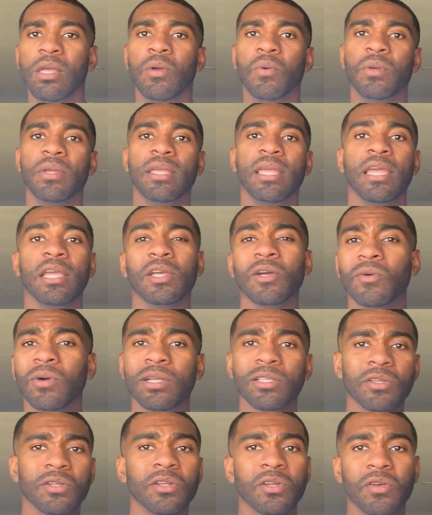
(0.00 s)
We can't go
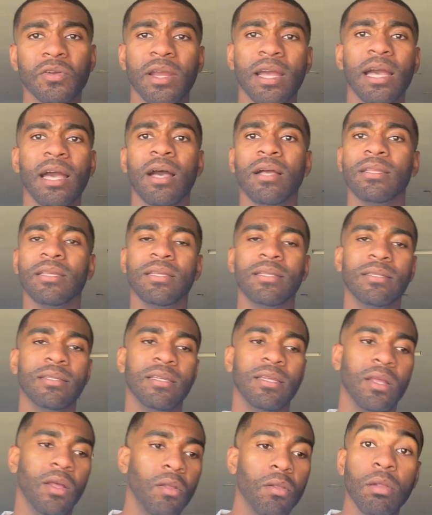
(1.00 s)
under the ground
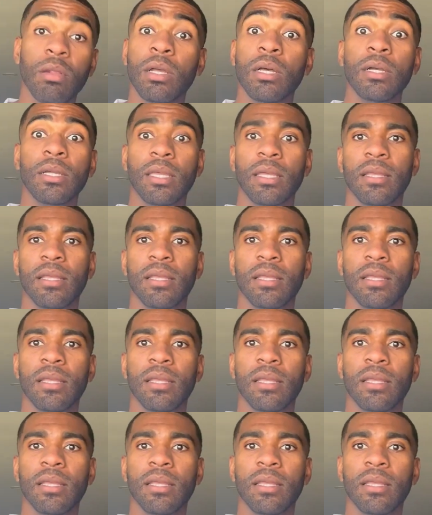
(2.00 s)
and look